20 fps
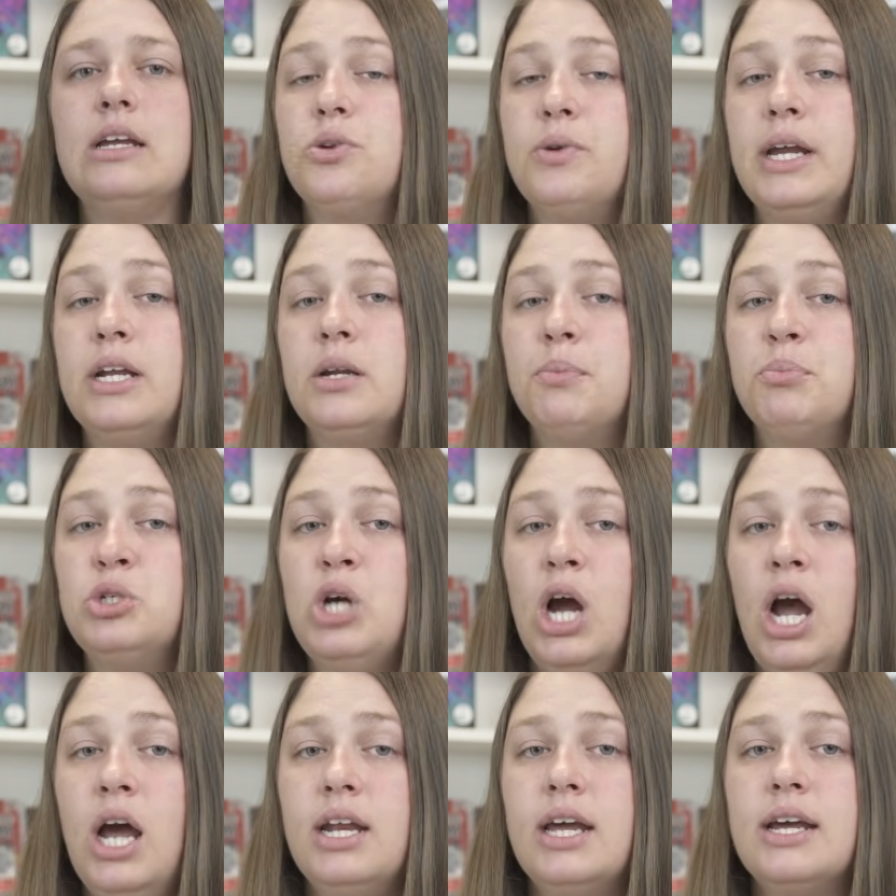Create a
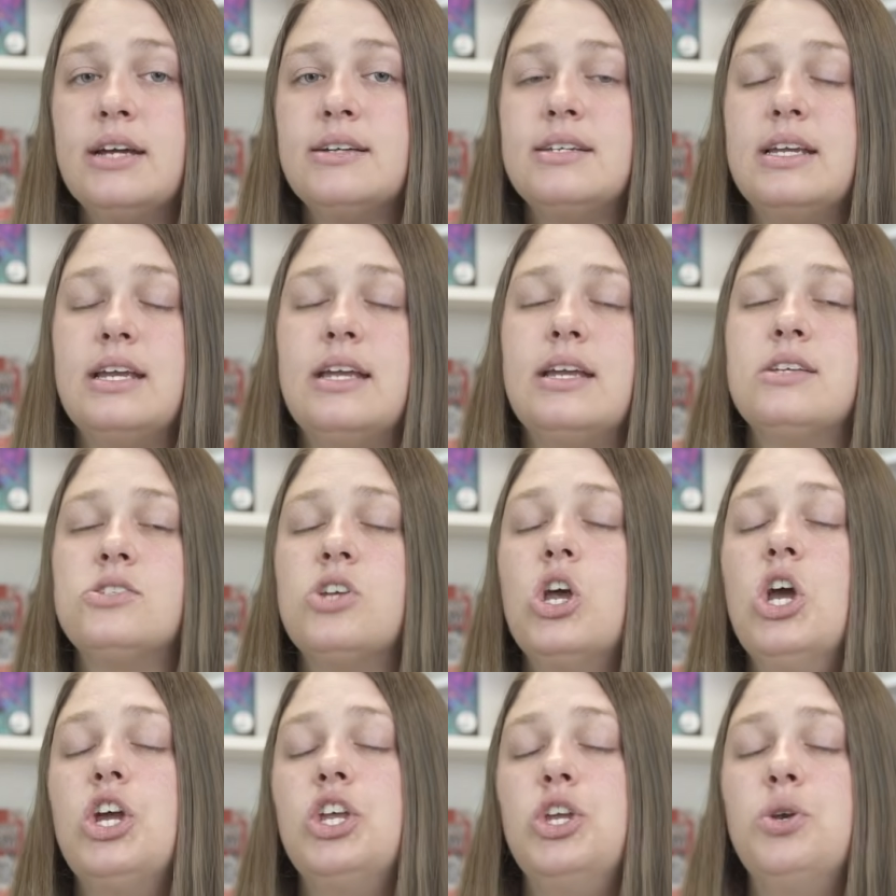product is
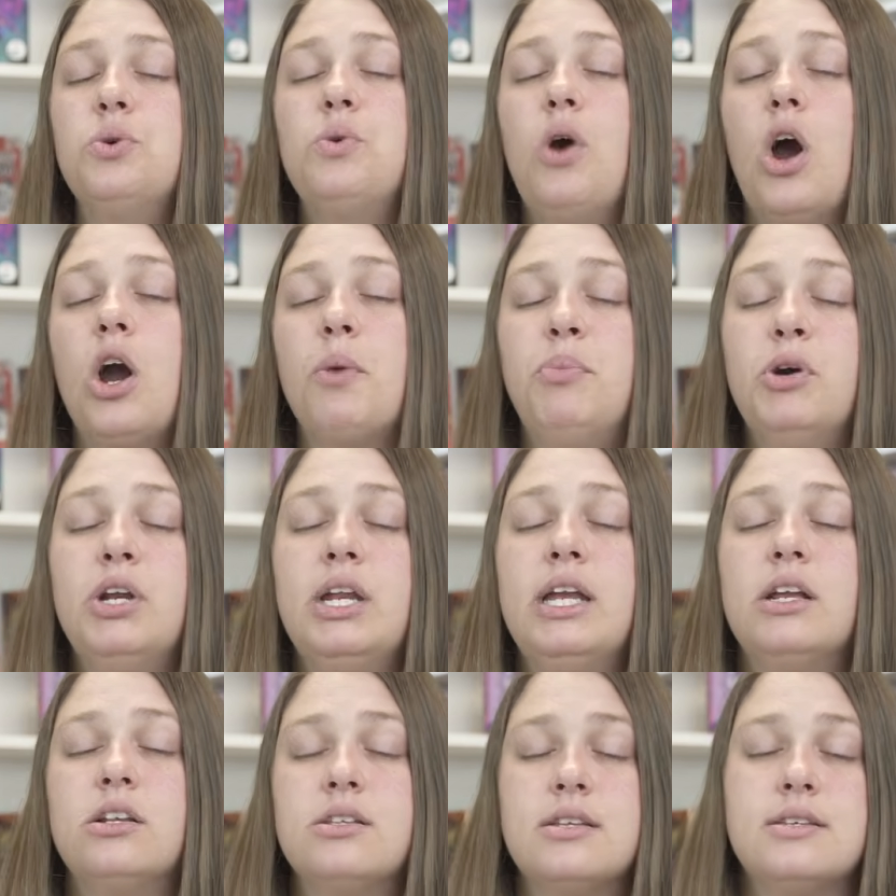you are
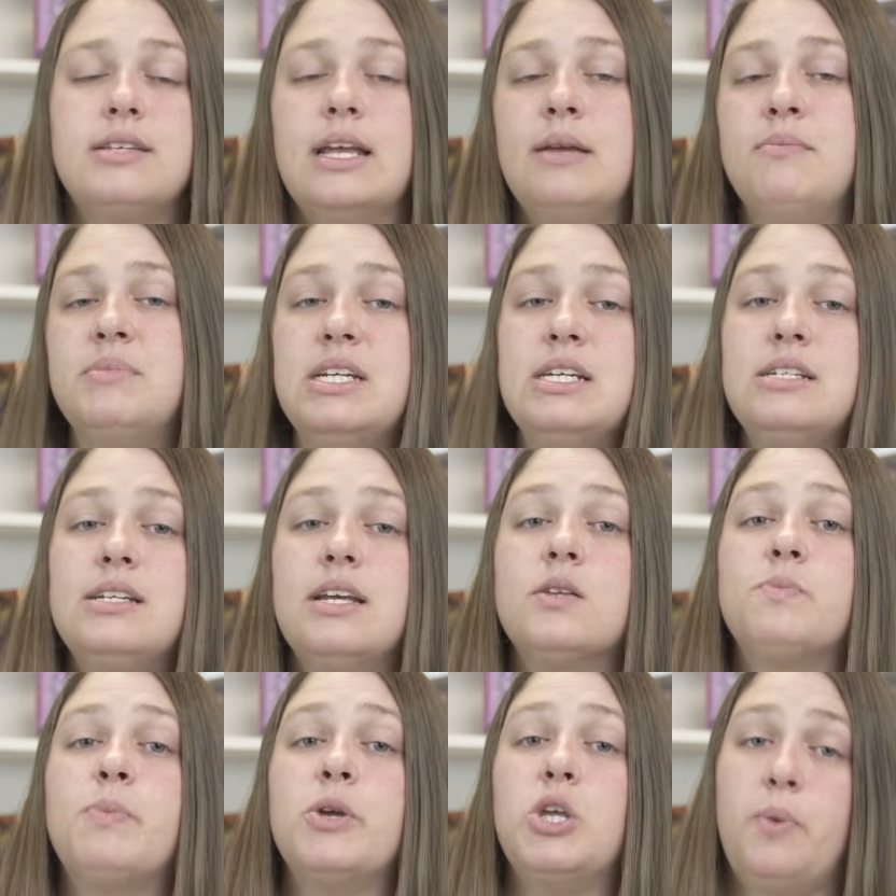putting in the same
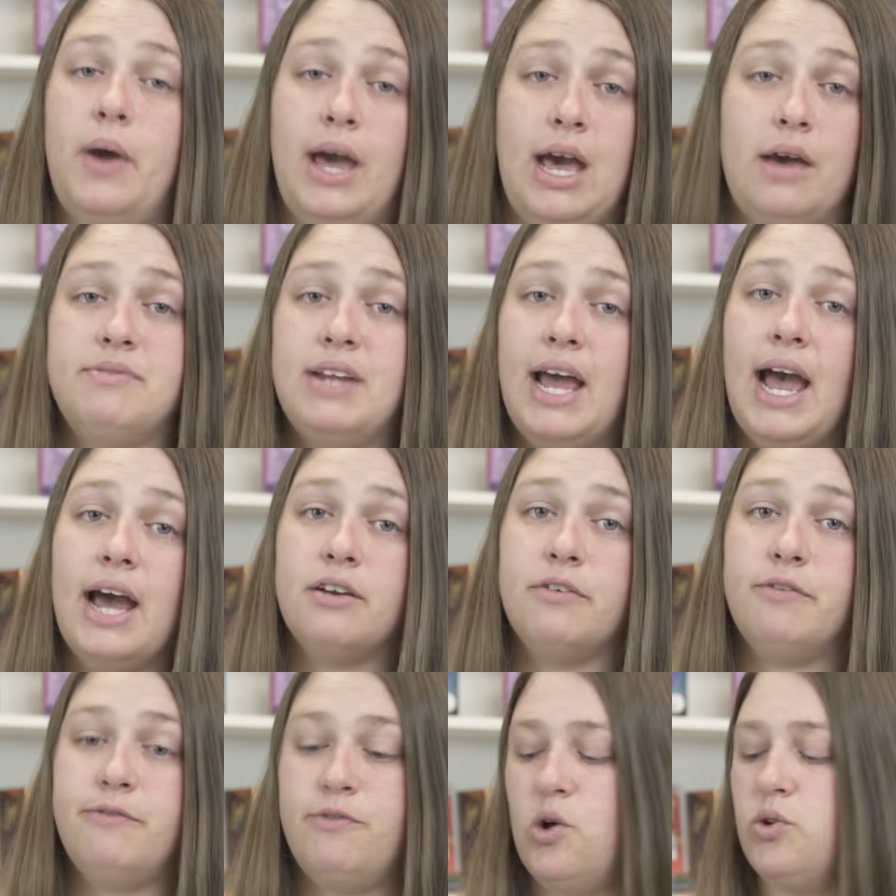details, but you have to add
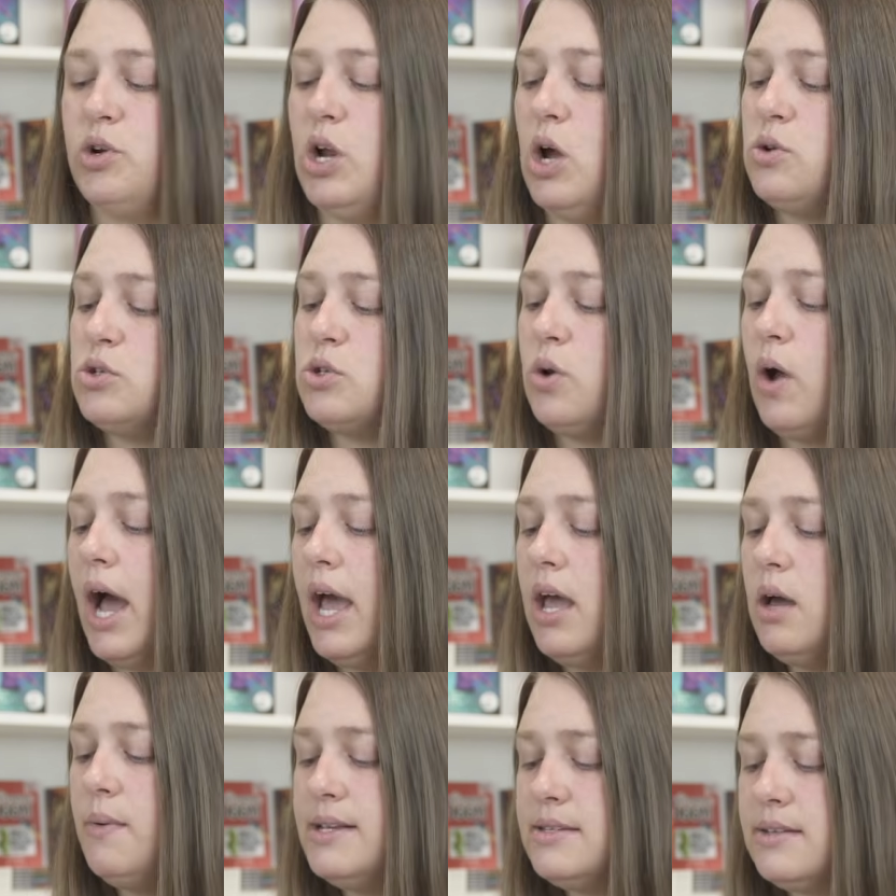a photo. So
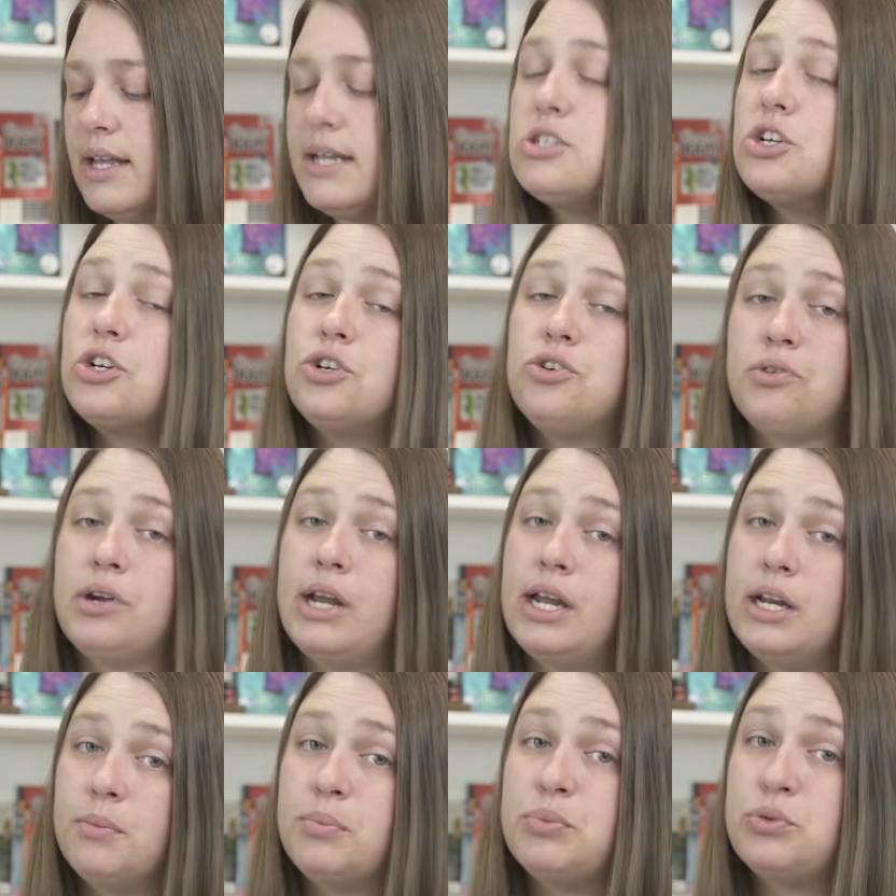I always like to
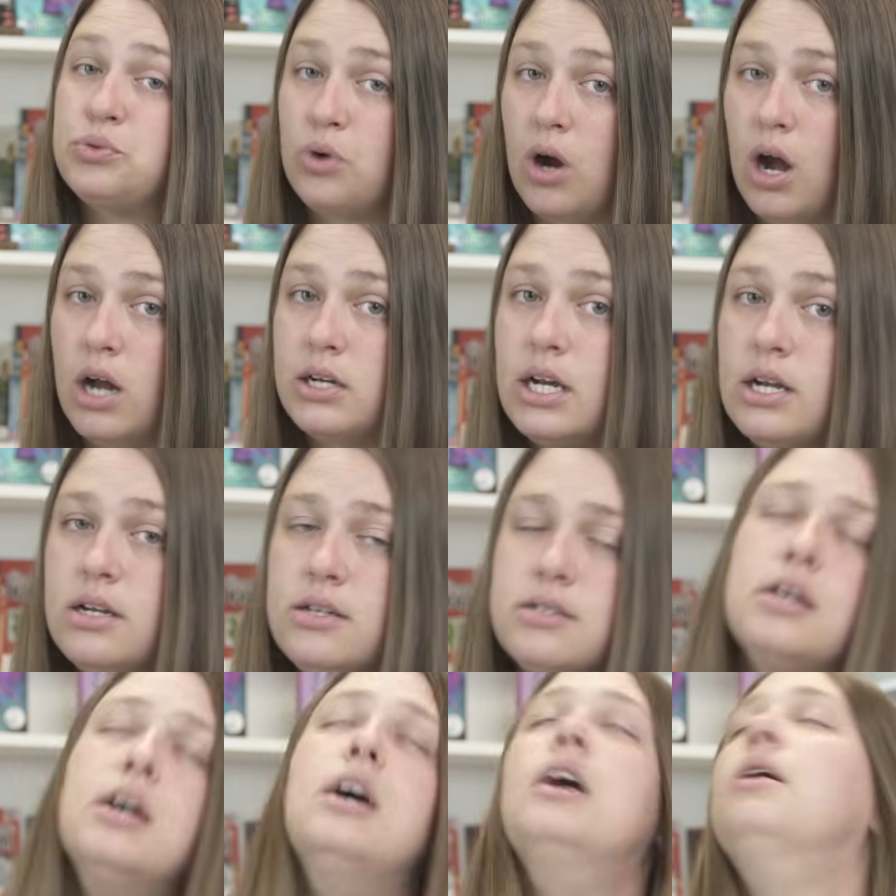create a
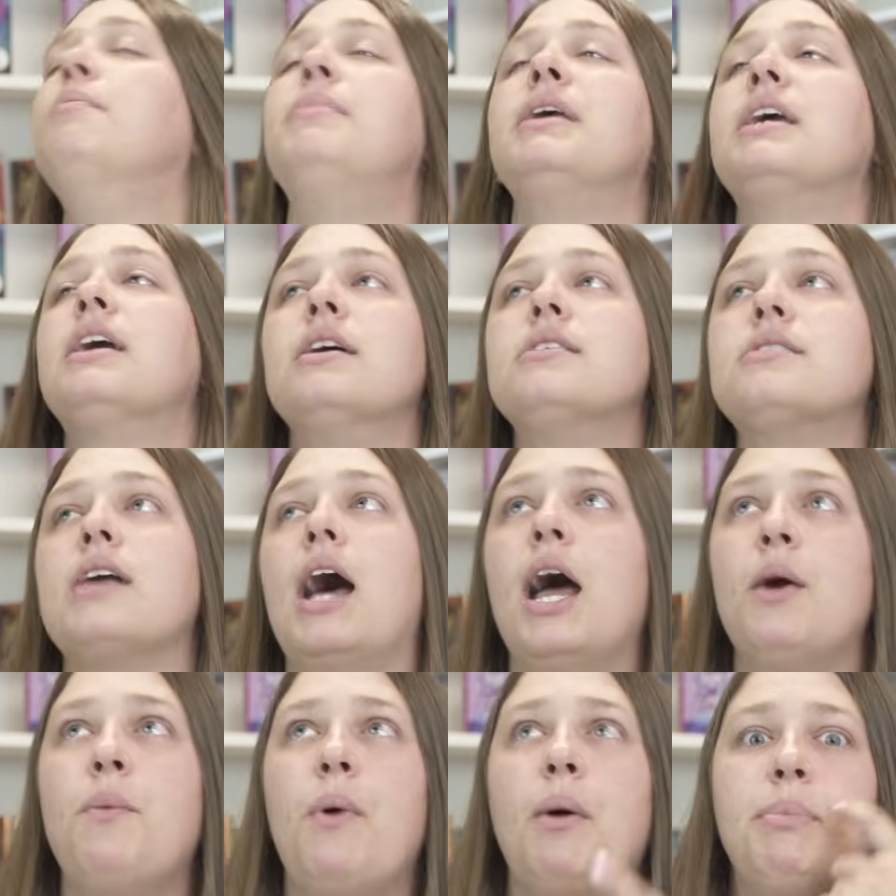product because
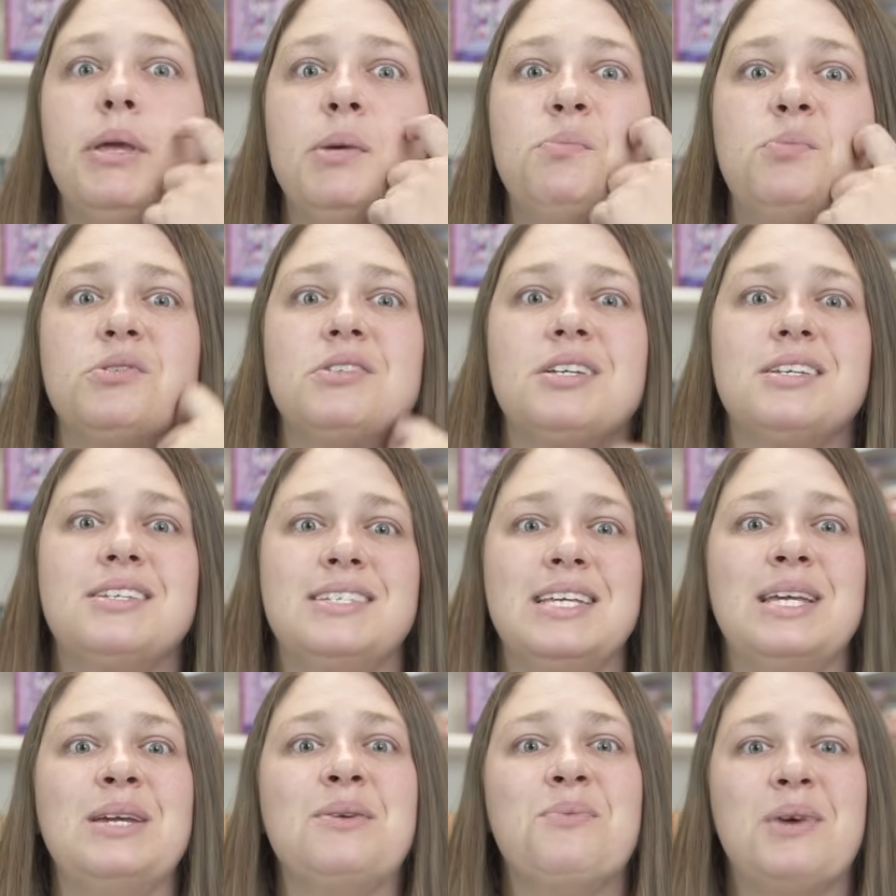I want people to
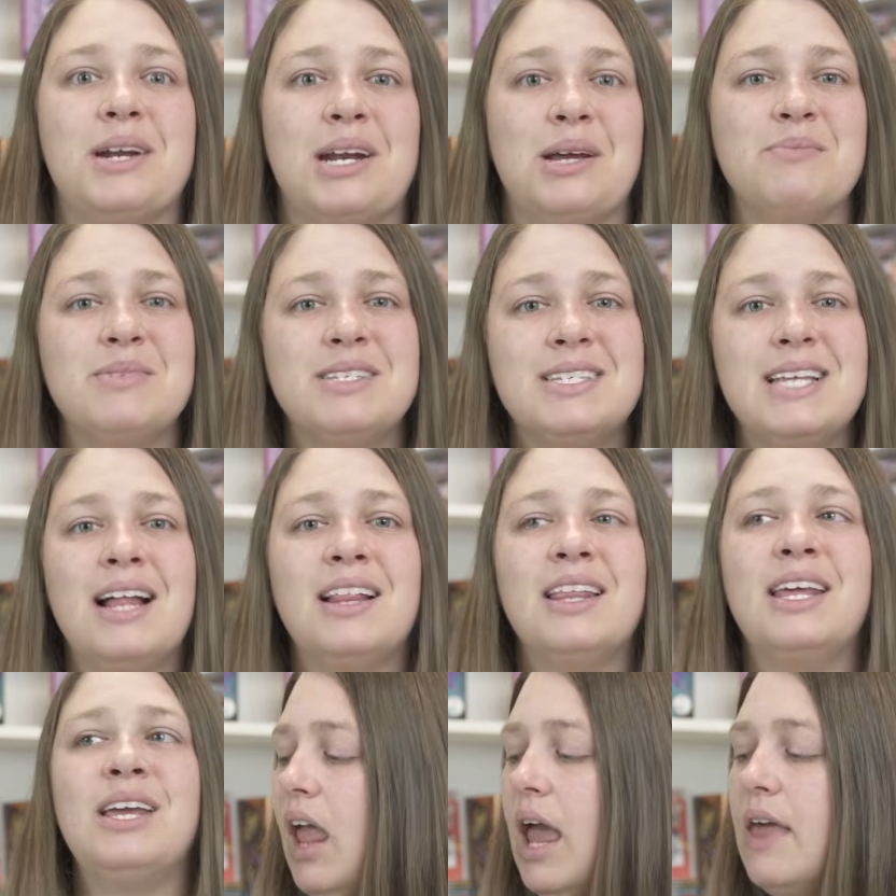see what I'm selling.